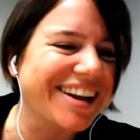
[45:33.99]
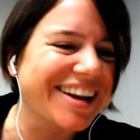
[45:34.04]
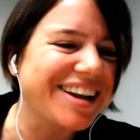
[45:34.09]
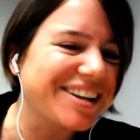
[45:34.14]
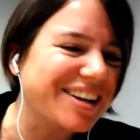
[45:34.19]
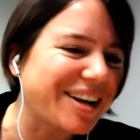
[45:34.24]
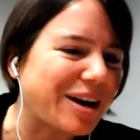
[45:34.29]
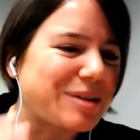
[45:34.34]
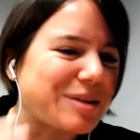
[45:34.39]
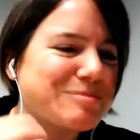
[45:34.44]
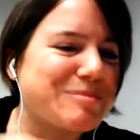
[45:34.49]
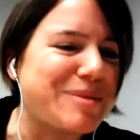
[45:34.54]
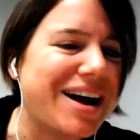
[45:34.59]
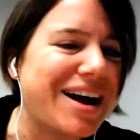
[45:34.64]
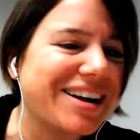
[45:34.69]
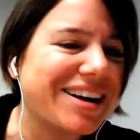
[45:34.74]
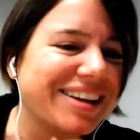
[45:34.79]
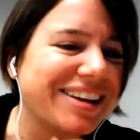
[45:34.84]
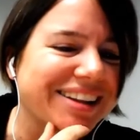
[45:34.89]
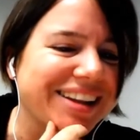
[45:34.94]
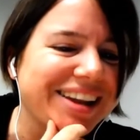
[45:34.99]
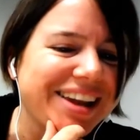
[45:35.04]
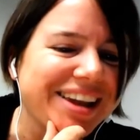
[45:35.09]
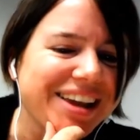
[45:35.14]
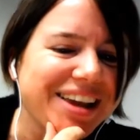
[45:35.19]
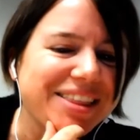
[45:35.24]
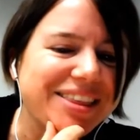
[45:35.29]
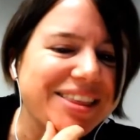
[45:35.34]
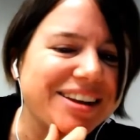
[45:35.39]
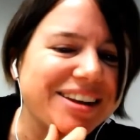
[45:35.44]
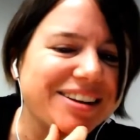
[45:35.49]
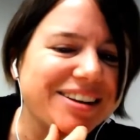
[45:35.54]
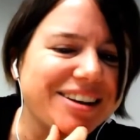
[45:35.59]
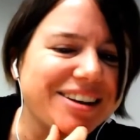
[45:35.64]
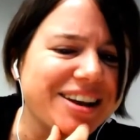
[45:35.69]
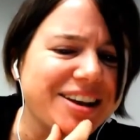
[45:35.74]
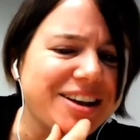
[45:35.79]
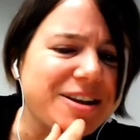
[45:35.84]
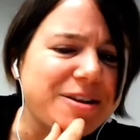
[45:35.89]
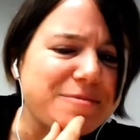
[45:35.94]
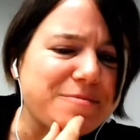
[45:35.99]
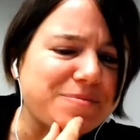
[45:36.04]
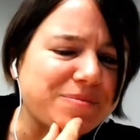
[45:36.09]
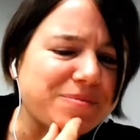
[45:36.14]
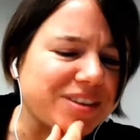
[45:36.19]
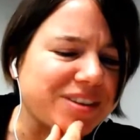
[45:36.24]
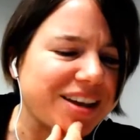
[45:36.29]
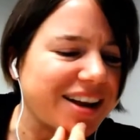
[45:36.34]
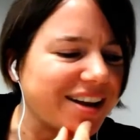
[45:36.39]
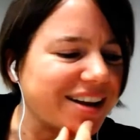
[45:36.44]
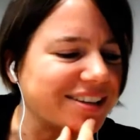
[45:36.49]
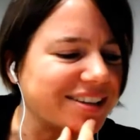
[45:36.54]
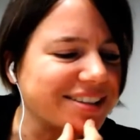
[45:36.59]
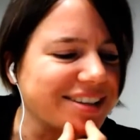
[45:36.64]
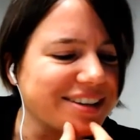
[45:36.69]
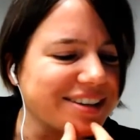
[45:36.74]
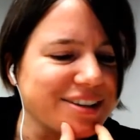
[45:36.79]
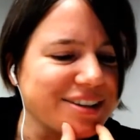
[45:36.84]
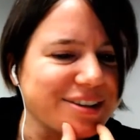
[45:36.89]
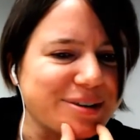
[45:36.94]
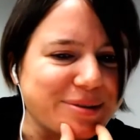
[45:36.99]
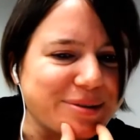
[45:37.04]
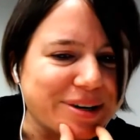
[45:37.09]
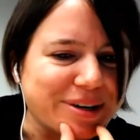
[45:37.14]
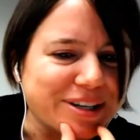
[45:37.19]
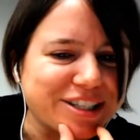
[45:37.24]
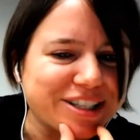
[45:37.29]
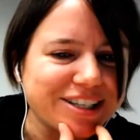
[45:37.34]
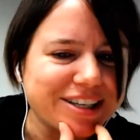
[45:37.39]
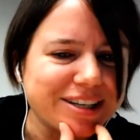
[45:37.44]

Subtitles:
I'd come back, and they'd ask another question.